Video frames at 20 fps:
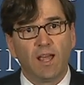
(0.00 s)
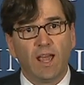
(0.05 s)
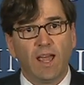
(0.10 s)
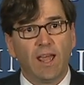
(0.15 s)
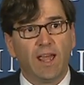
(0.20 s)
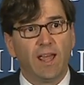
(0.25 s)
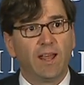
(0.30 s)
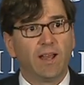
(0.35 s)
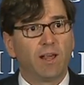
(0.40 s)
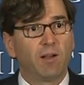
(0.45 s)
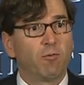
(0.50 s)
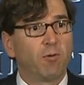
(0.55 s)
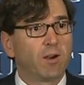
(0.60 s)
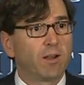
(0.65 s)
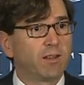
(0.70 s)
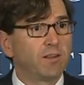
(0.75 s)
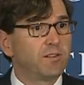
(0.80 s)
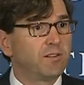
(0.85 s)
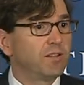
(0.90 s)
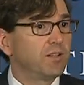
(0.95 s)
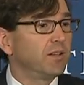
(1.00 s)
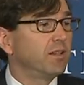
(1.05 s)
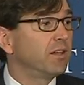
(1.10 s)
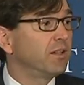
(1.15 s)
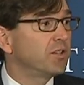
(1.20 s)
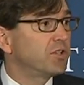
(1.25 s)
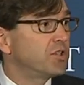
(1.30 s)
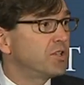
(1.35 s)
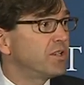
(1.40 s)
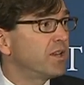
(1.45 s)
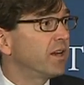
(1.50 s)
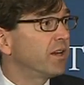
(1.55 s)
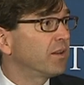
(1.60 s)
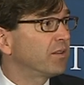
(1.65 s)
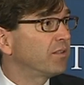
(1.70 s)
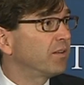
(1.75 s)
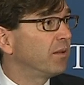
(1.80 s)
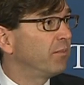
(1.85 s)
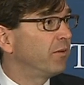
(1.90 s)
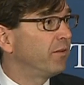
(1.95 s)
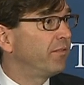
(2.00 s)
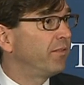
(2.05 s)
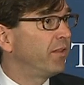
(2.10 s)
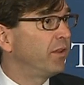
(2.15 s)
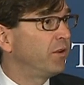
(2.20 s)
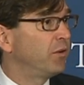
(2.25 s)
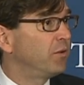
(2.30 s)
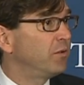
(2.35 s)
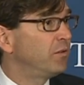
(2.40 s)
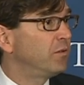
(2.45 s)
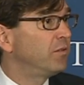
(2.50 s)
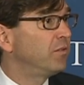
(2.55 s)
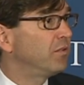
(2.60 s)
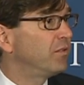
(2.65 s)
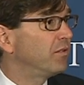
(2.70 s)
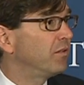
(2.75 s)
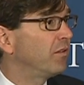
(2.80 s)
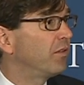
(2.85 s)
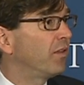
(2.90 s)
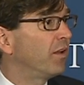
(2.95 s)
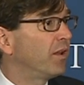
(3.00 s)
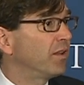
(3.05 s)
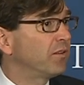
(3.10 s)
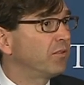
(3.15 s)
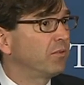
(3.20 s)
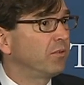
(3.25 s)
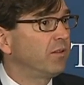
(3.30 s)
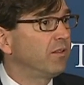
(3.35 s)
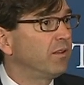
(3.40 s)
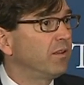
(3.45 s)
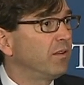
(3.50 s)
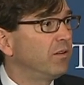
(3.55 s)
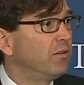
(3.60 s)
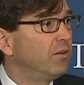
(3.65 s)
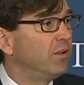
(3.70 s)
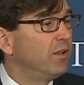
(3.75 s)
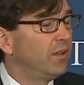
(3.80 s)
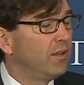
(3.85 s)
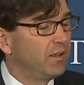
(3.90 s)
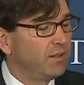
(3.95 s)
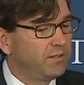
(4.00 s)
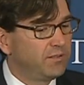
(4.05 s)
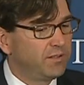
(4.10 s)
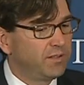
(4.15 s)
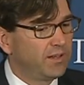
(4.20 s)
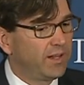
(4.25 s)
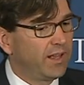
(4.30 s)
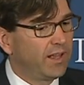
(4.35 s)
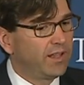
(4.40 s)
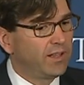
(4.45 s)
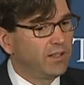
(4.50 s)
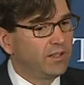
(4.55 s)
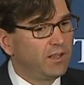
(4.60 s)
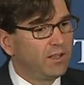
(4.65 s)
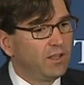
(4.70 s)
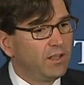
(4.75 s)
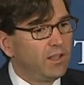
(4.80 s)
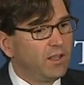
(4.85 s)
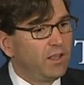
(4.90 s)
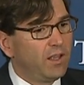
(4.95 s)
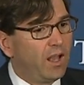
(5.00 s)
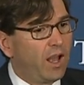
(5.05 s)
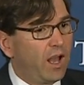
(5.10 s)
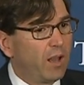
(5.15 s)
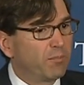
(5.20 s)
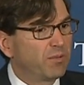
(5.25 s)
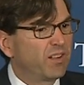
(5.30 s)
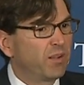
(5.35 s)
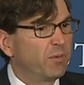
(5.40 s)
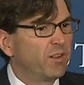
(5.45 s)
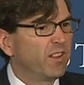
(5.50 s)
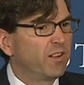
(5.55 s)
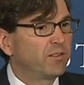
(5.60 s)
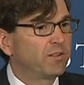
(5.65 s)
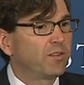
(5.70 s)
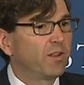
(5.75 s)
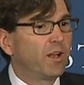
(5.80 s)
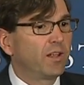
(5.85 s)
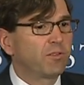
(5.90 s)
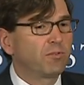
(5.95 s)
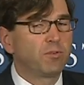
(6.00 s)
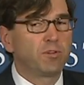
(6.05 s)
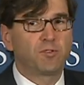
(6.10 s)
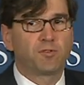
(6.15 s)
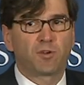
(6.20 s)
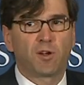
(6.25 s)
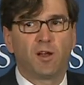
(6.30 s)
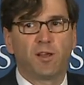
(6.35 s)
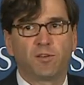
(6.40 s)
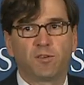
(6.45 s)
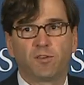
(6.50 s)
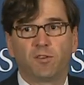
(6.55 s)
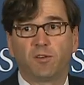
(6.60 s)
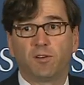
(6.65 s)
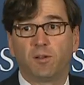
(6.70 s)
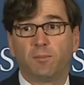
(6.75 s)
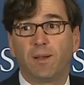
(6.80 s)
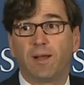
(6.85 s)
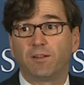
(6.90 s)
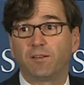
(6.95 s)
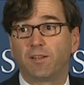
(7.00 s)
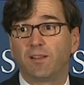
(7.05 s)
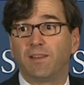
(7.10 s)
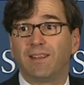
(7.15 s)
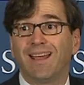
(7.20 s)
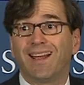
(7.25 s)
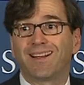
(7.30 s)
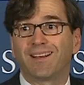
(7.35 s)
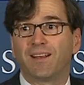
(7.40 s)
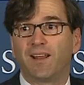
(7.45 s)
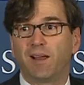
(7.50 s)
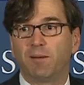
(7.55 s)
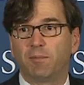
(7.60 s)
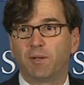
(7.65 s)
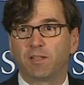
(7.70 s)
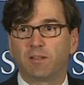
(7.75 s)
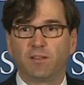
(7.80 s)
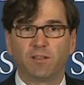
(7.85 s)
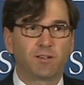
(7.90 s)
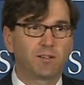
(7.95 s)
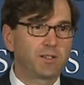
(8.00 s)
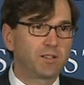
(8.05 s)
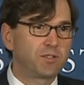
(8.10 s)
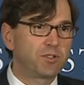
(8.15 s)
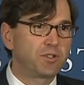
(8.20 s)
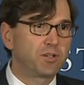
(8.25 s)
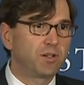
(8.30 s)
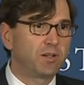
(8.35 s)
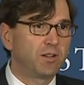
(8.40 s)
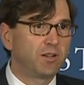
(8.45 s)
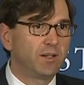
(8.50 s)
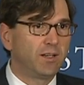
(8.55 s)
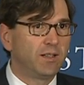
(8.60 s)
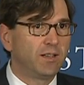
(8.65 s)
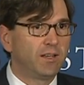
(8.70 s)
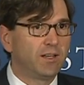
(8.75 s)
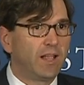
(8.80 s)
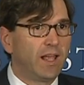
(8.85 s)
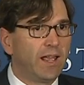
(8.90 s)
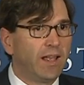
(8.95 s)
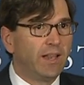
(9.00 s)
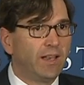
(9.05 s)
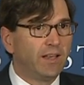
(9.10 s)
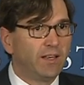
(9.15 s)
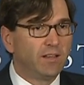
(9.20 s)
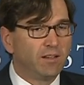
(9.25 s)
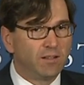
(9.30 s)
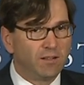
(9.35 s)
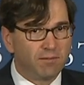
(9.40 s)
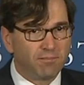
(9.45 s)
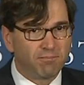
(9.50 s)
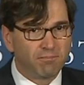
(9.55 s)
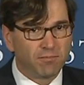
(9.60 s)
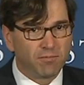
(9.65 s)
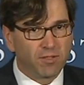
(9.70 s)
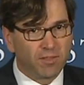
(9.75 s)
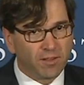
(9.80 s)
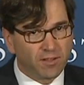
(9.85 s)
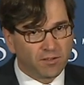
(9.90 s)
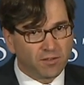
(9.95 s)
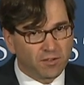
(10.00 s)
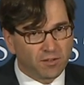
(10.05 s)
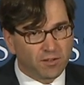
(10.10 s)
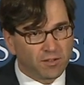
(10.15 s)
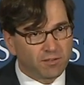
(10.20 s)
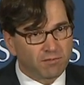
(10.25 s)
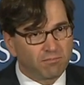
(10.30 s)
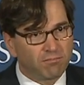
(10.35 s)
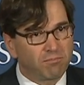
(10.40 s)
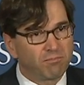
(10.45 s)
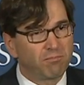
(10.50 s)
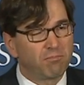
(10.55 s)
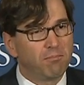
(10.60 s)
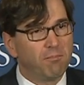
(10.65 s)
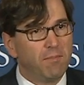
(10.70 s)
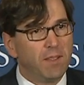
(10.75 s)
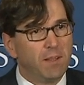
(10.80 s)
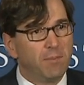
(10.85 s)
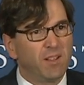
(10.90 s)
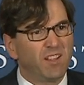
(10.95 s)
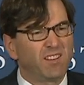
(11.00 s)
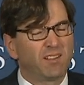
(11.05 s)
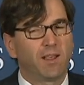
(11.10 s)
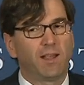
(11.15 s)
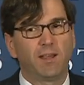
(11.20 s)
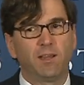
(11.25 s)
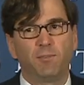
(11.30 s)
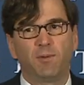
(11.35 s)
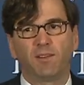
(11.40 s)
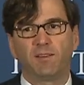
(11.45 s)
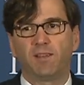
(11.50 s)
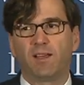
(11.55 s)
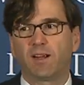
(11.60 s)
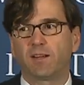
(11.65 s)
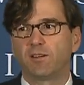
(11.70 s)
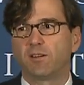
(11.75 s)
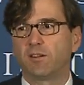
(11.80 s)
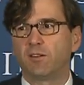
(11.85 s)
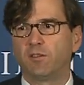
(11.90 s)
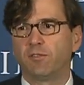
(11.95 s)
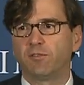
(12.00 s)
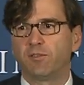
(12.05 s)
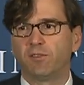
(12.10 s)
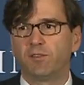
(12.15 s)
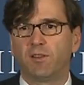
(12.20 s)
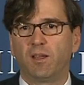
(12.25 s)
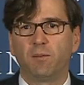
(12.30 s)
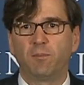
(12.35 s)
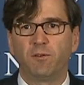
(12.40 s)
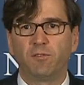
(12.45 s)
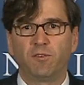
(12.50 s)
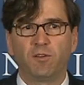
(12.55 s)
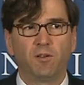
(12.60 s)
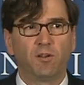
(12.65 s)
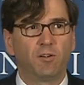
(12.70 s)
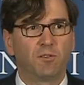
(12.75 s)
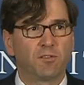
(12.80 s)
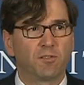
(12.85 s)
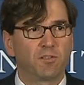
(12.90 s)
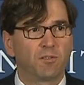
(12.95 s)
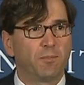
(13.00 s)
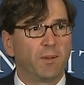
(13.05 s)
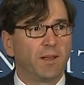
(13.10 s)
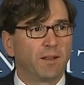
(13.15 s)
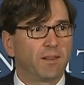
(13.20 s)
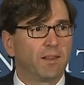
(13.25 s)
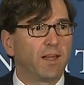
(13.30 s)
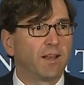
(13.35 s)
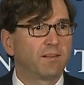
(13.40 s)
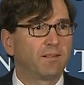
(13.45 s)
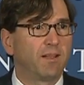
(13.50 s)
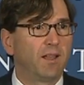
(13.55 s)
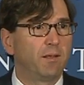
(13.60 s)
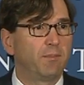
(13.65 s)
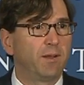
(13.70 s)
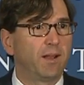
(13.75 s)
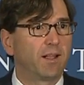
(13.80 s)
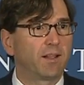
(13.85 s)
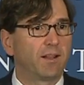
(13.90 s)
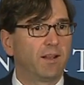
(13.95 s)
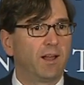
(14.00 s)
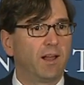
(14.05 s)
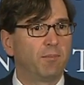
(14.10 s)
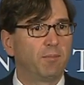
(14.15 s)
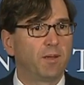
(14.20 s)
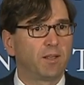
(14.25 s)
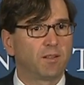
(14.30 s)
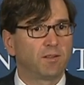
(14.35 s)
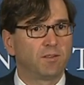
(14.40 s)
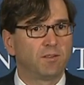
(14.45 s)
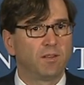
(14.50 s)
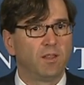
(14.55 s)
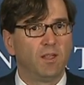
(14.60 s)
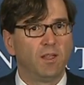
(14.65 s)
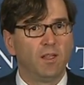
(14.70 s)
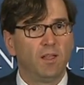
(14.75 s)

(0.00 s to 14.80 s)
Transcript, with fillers: And I wanted to share some of those thoughts with you today. Some of those thoughts will draw a certain amount on the economic literature and things that are maybe a tiny bit technical for some if you don't spend a lot of time in economics.